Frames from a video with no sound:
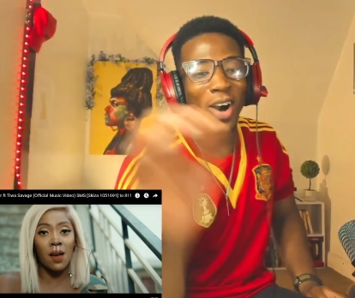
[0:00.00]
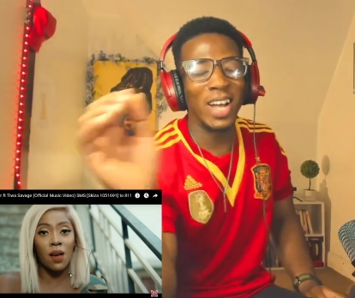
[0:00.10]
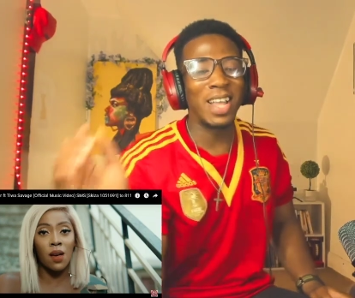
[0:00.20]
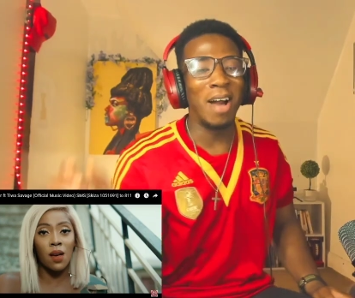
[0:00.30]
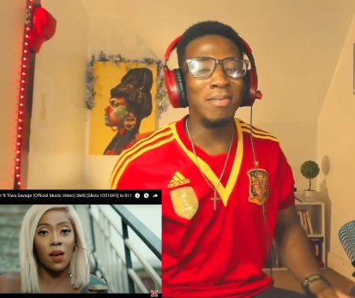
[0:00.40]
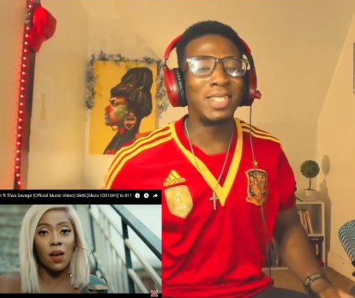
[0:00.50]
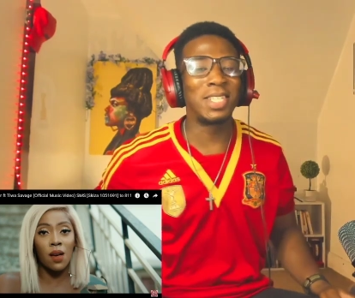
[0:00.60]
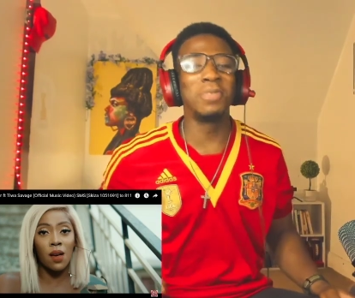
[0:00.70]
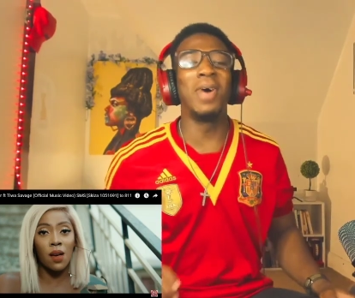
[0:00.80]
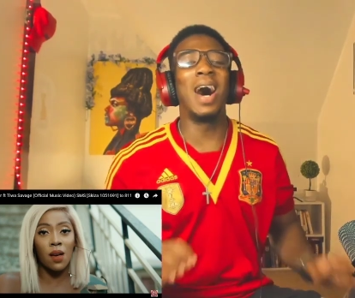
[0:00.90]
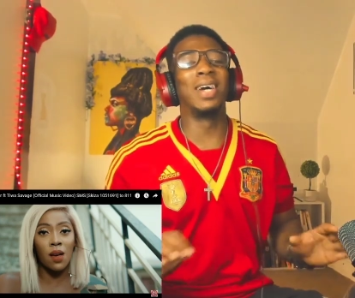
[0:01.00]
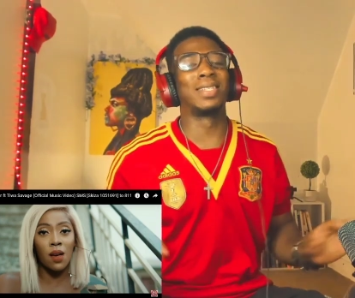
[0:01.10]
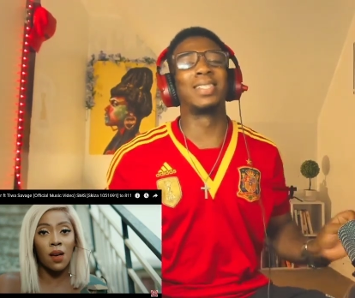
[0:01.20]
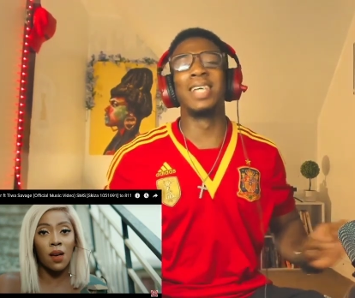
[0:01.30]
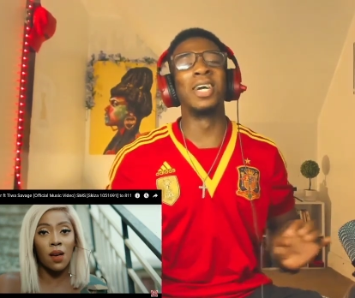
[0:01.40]
Speaker 1: that means Tiwa had
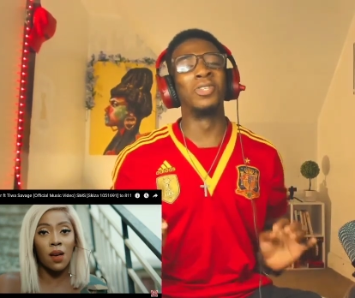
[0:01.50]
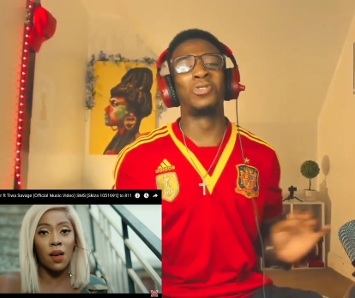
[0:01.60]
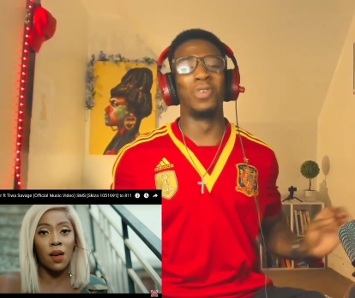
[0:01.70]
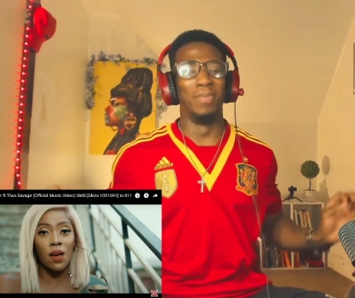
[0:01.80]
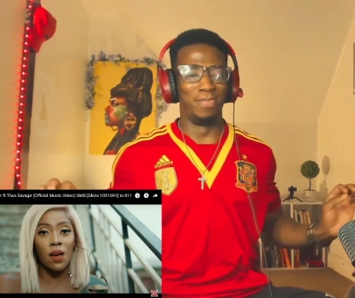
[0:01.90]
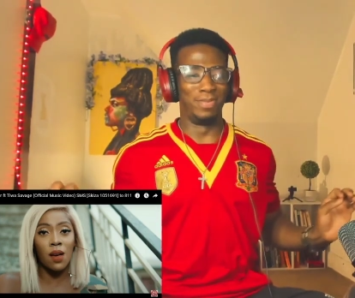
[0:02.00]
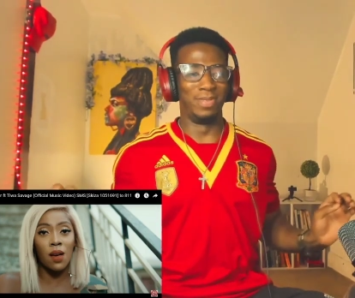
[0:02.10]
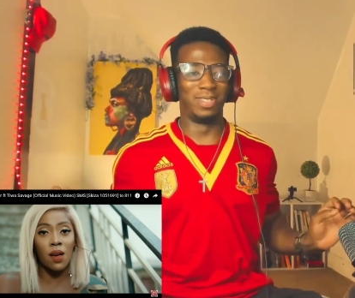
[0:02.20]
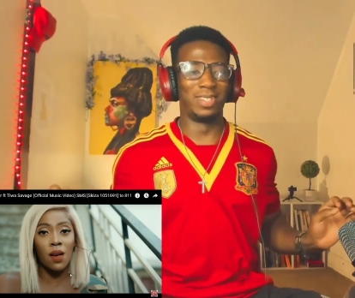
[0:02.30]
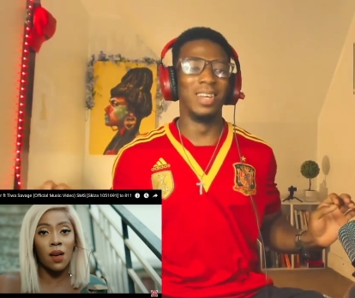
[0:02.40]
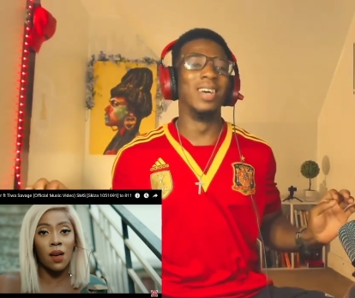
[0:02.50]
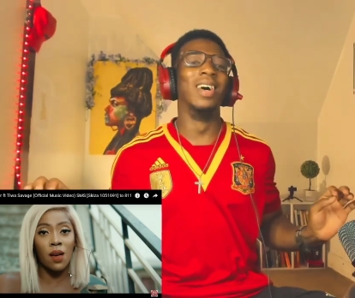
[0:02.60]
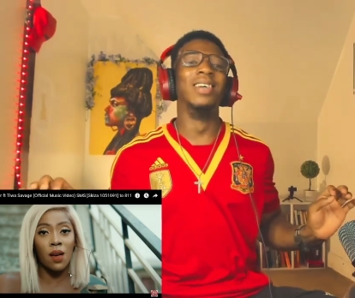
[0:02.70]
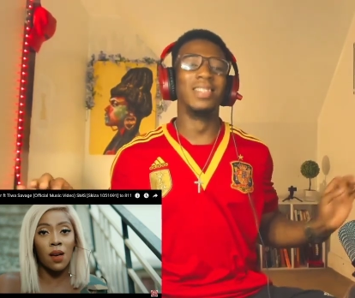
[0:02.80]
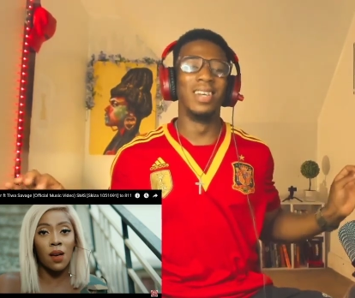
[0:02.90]
to take a trip to
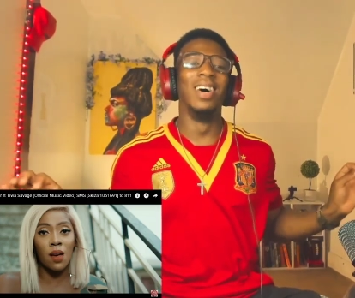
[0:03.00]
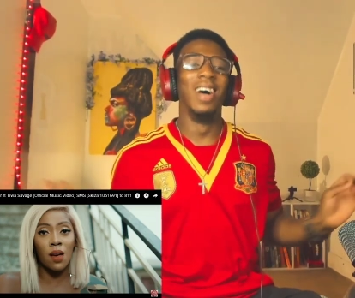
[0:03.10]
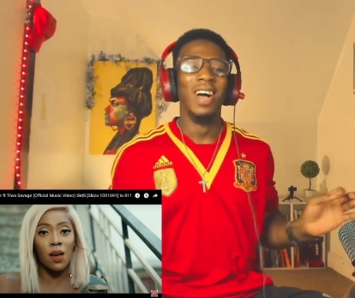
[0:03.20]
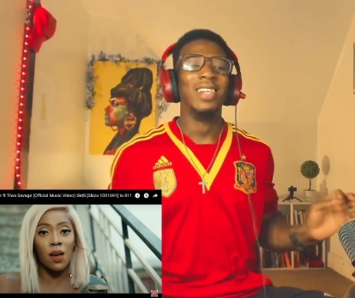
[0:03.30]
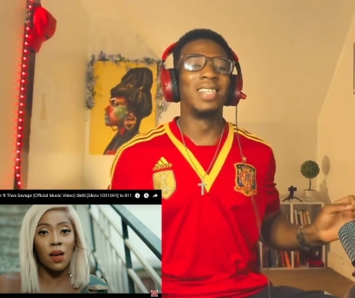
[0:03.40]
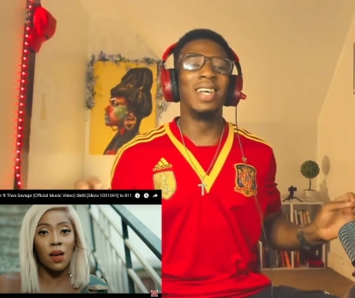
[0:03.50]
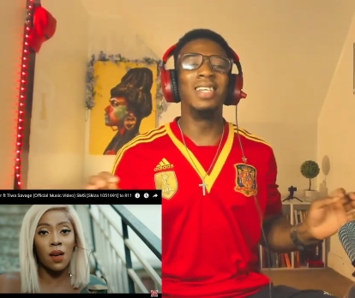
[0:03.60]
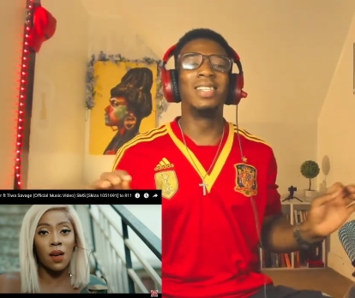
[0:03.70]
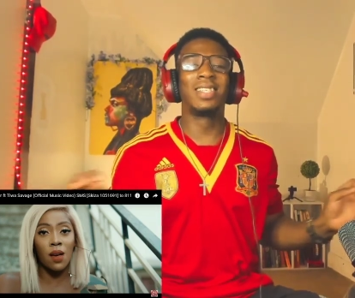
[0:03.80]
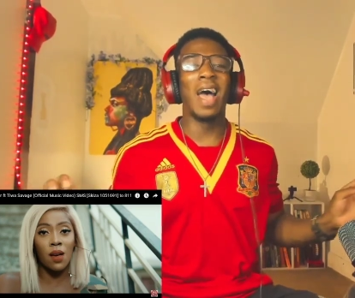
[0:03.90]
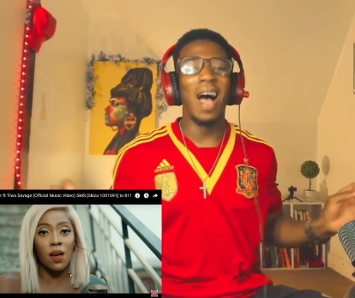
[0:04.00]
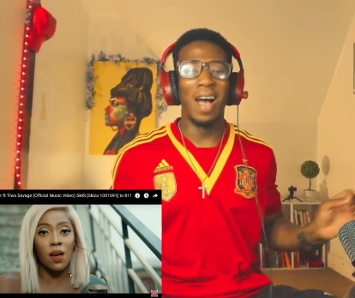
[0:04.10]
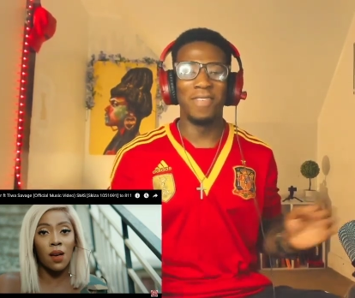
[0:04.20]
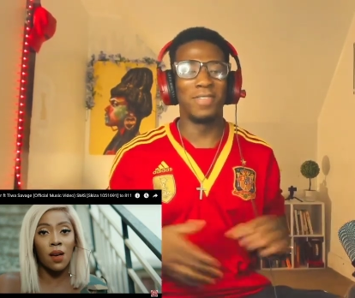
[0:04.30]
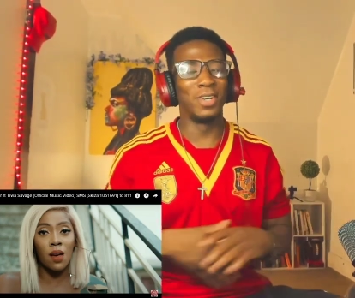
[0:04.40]
the to the to the east
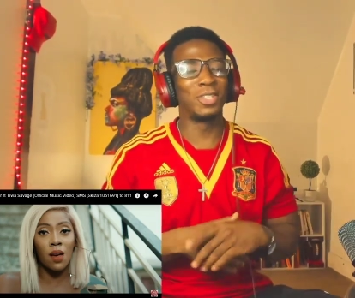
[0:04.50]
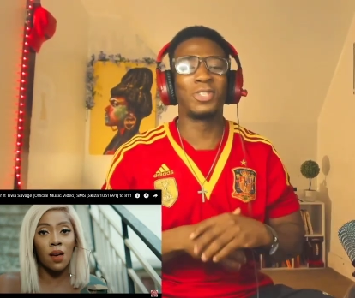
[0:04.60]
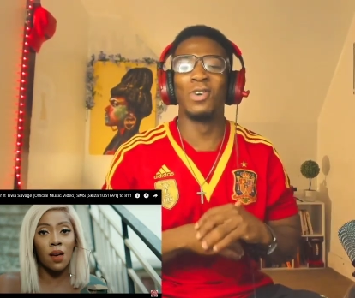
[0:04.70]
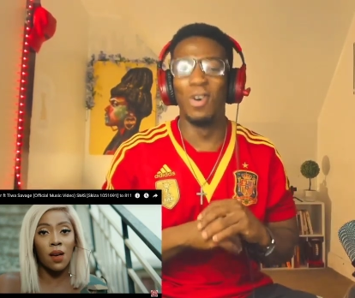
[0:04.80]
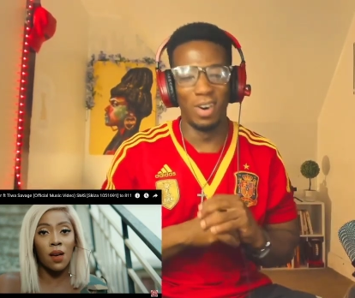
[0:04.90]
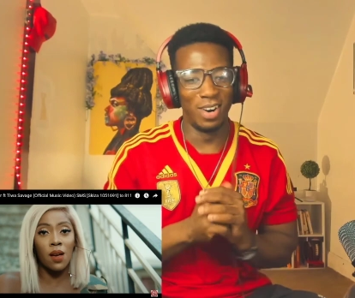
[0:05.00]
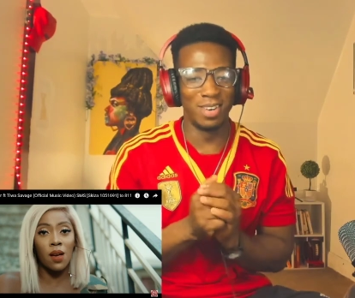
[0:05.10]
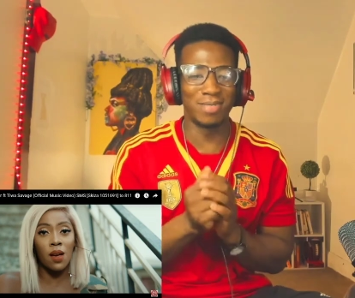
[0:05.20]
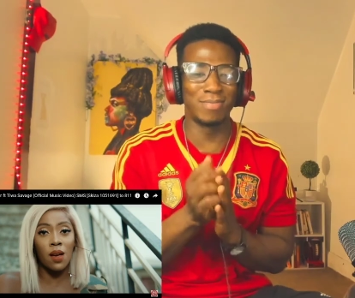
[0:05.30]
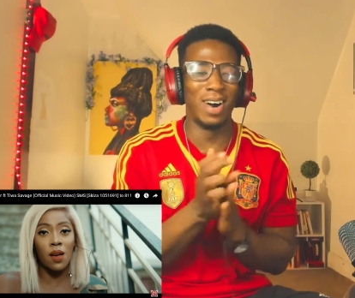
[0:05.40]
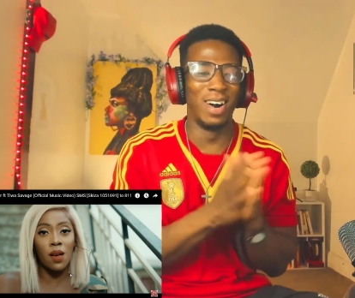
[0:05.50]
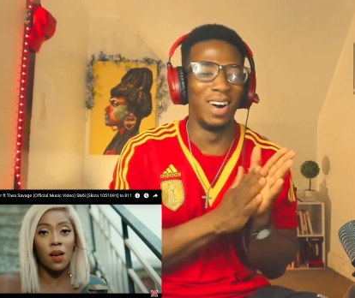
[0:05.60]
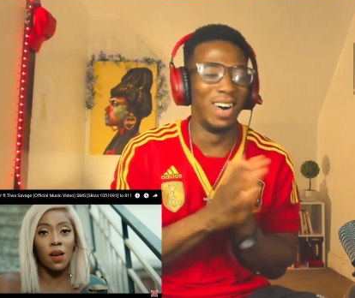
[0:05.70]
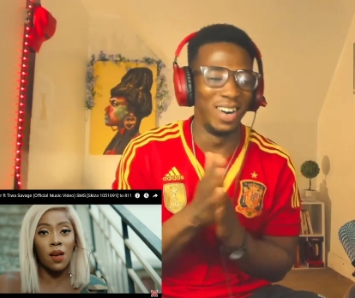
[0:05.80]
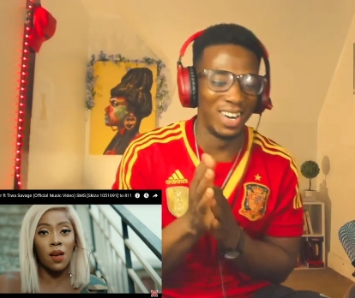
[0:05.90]
side for sure.
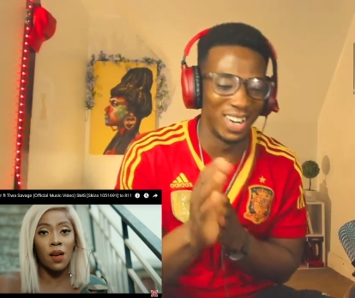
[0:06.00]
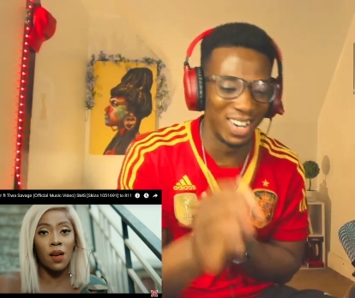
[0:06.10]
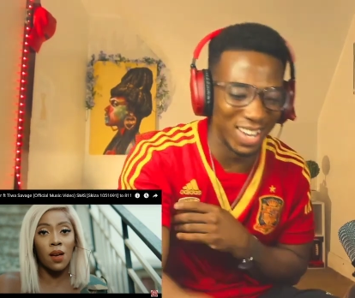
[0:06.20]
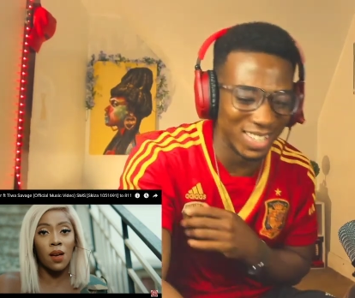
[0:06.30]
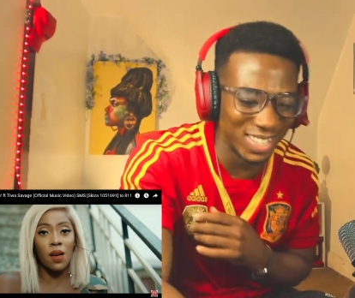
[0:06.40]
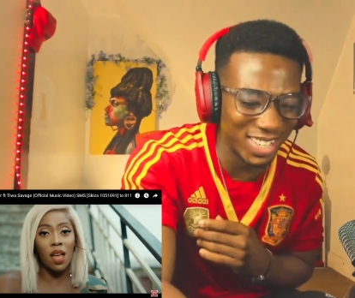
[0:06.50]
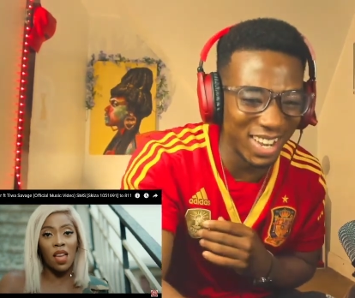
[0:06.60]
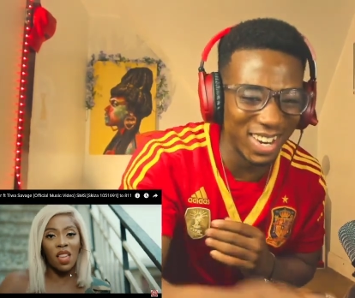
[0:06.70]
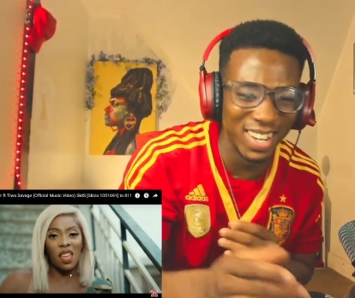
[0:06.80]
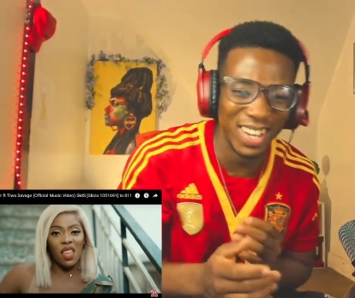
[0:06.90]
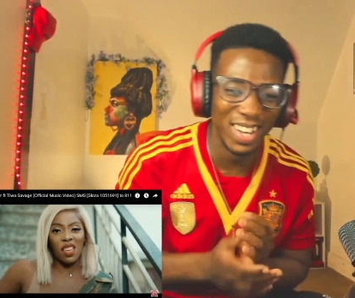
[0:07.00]
Oh, let's get it.